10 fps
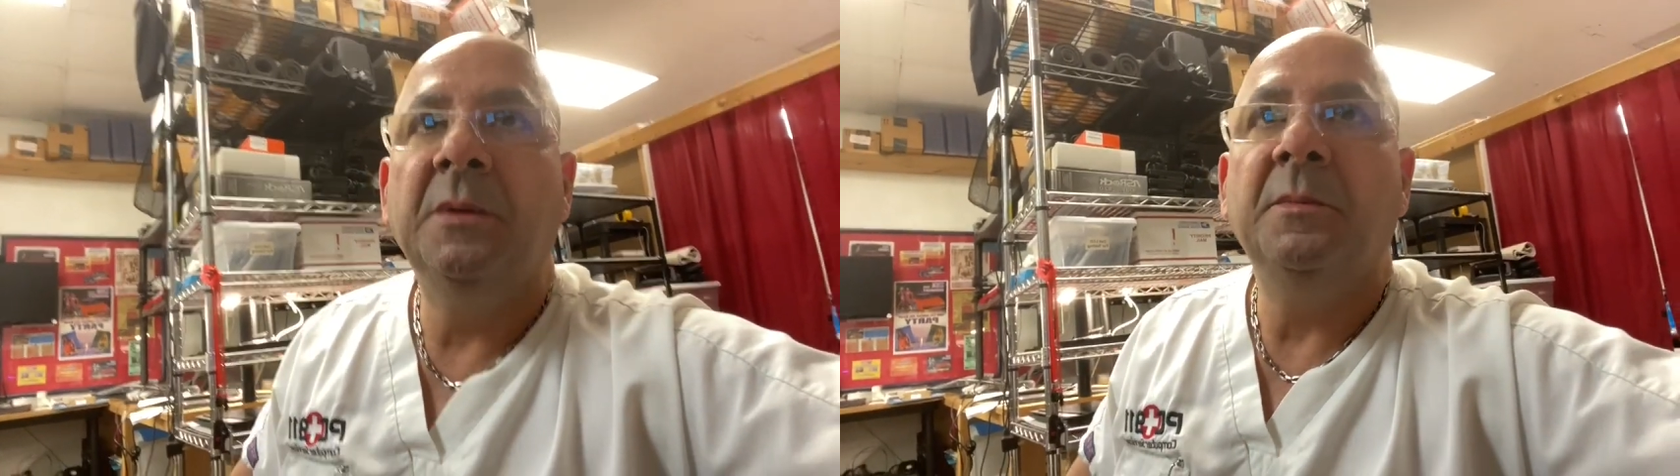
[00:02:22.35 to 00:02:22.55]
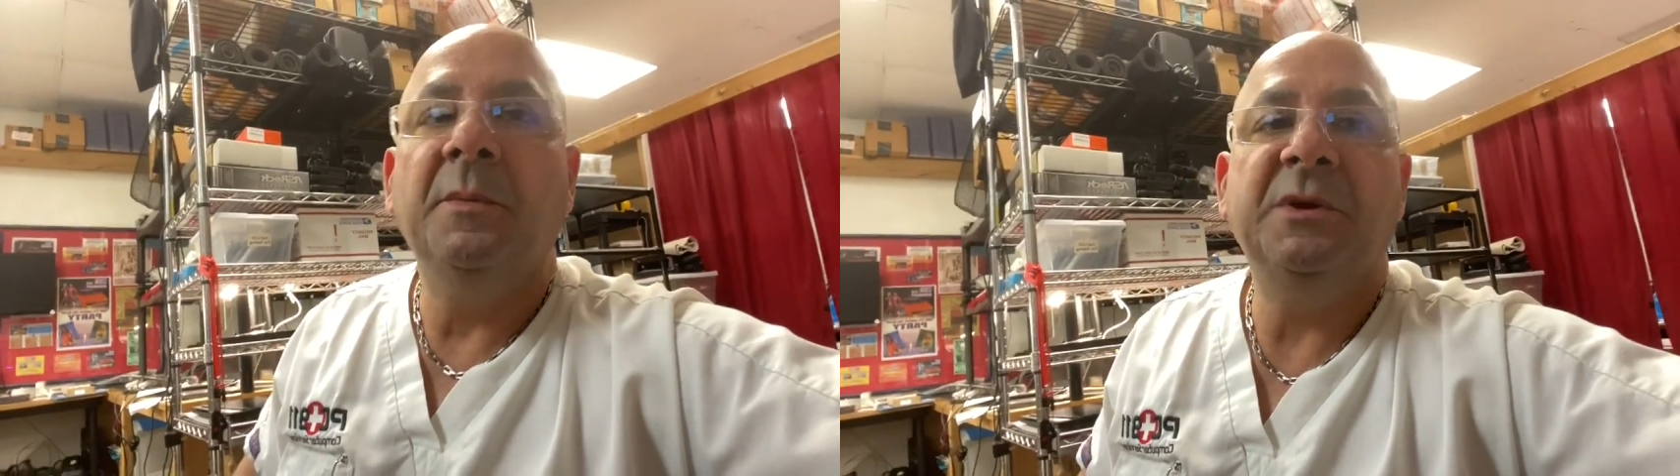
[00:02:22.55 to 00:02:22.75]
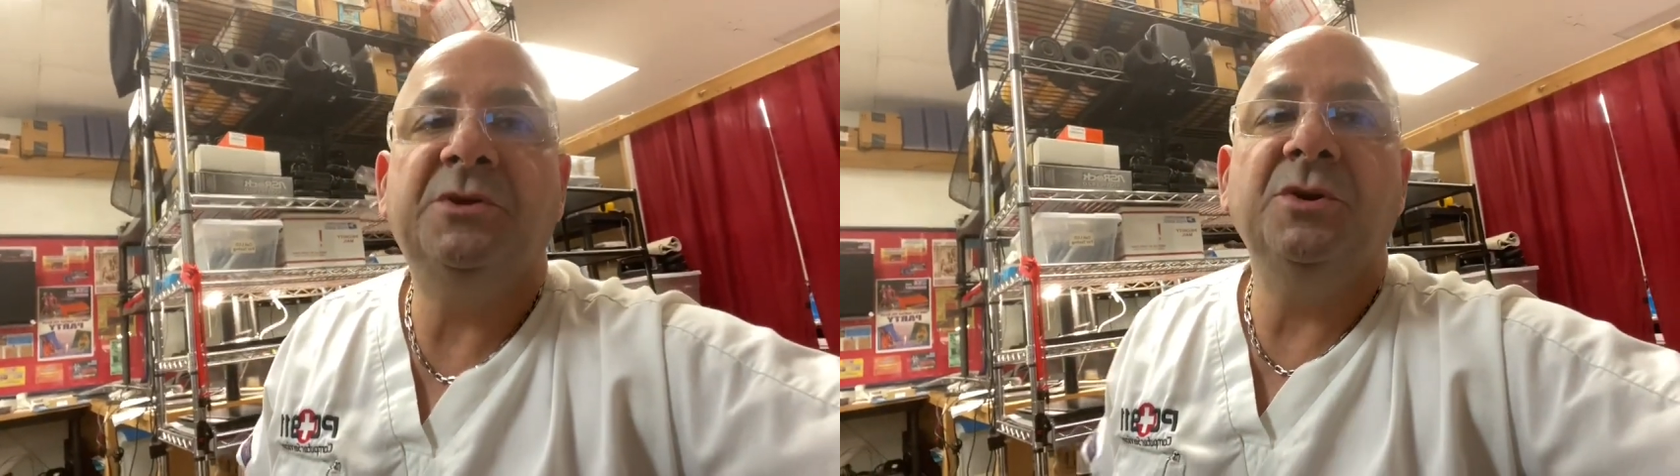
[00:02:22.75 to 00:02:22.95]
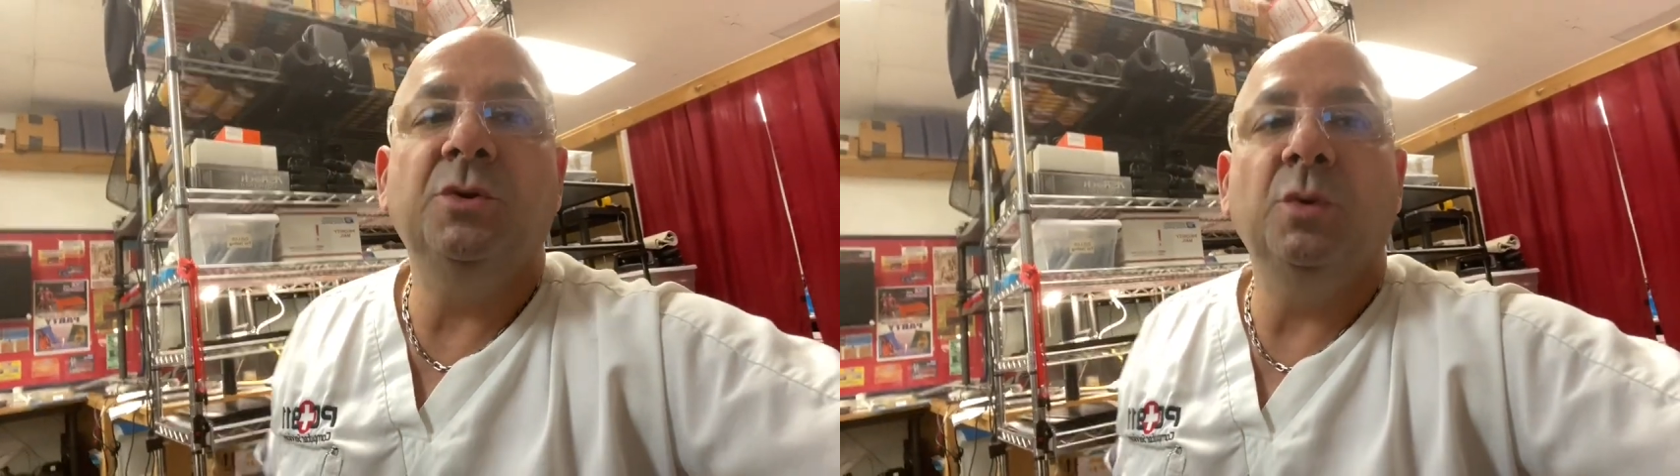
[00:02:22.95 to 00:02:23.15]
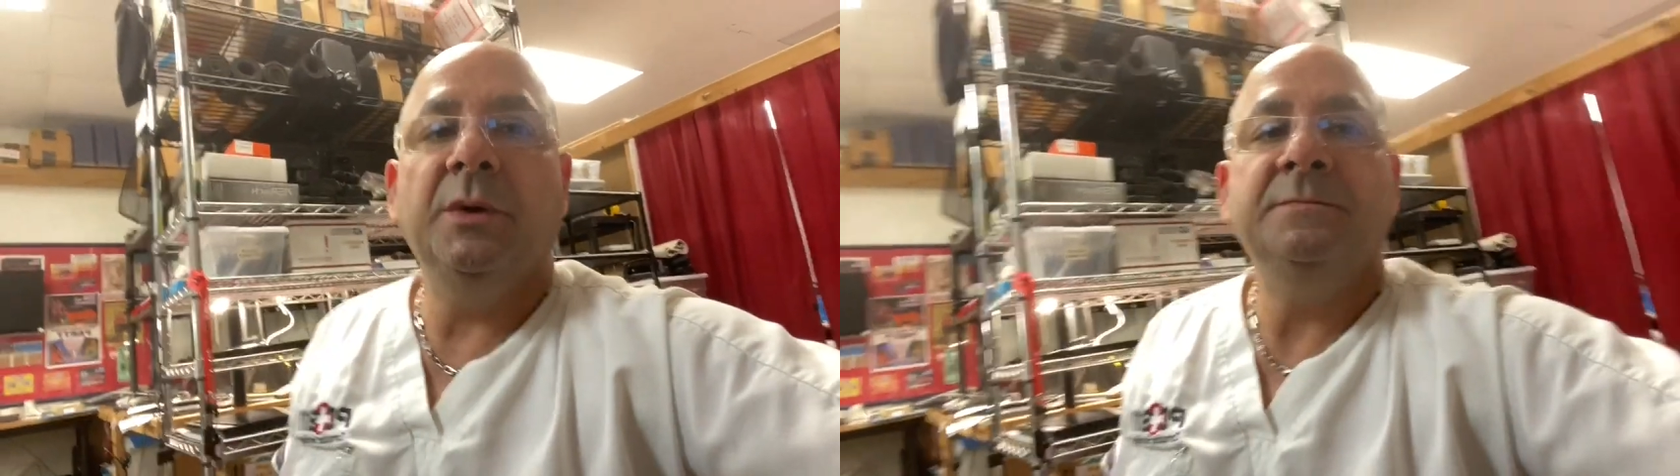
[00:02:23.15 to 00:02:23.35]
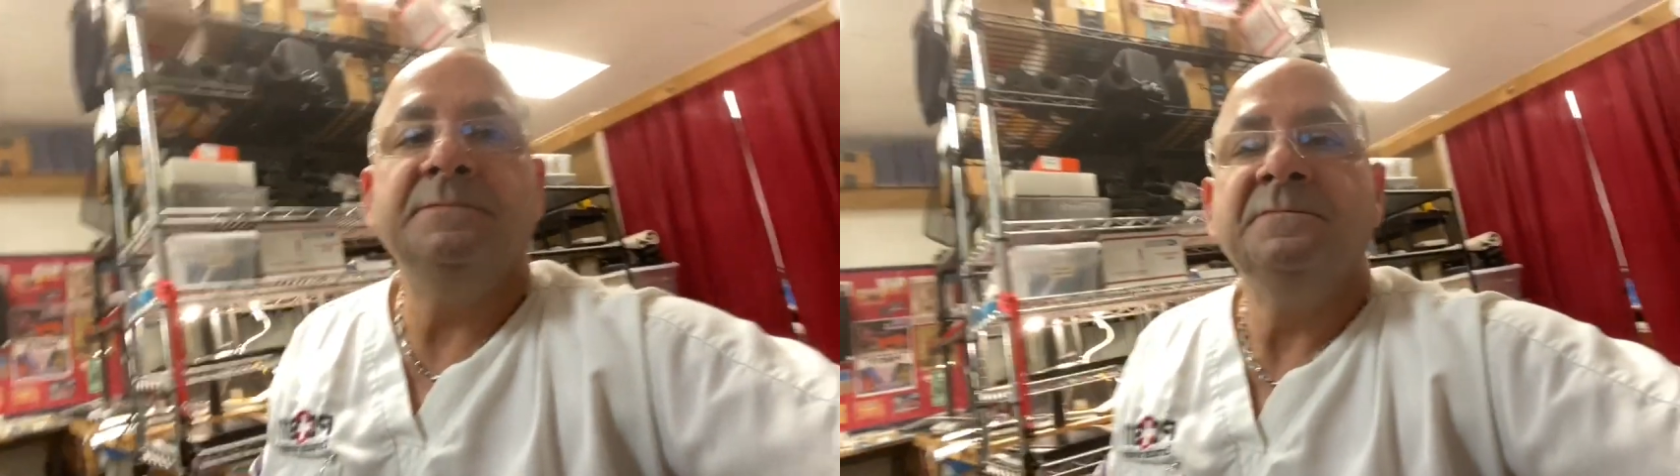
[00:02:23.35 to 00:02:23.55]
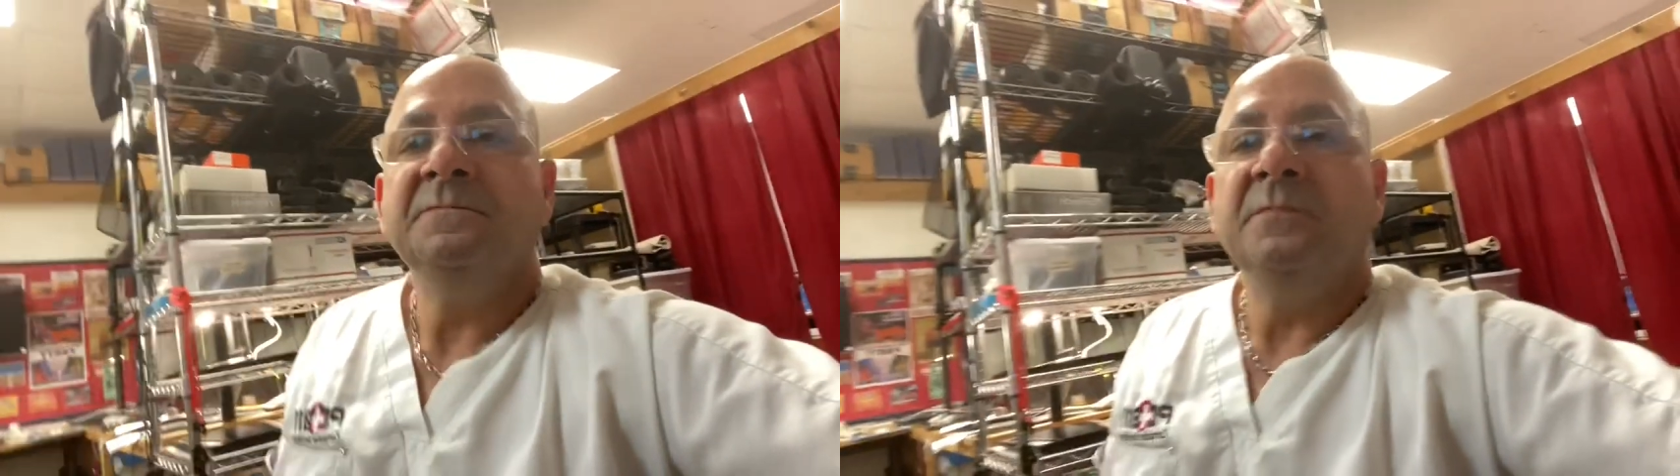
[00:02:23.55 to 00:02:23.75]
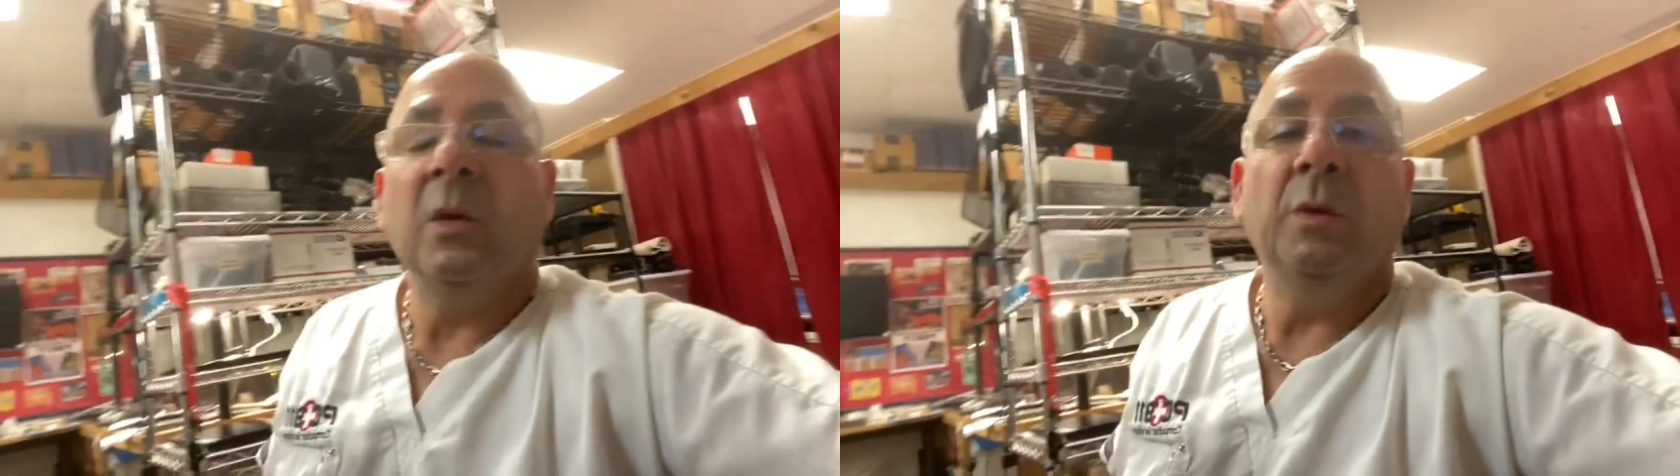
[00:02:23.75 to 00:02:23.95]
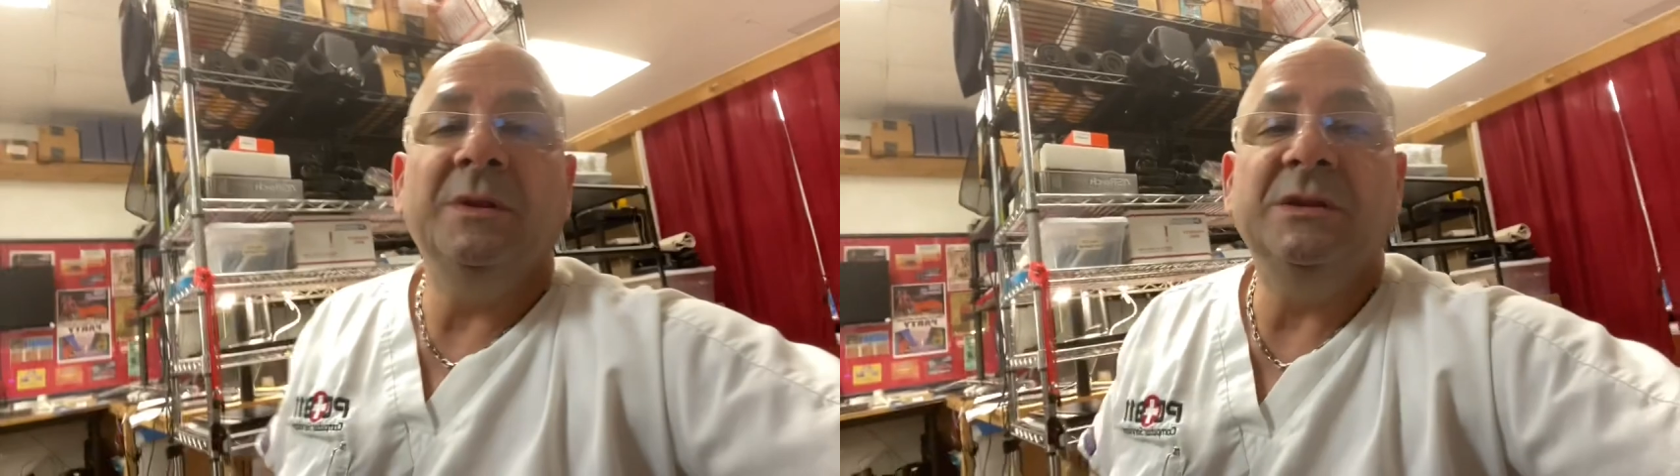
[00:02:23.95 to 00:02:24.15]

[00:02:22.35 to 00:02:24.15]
But make sure you do it with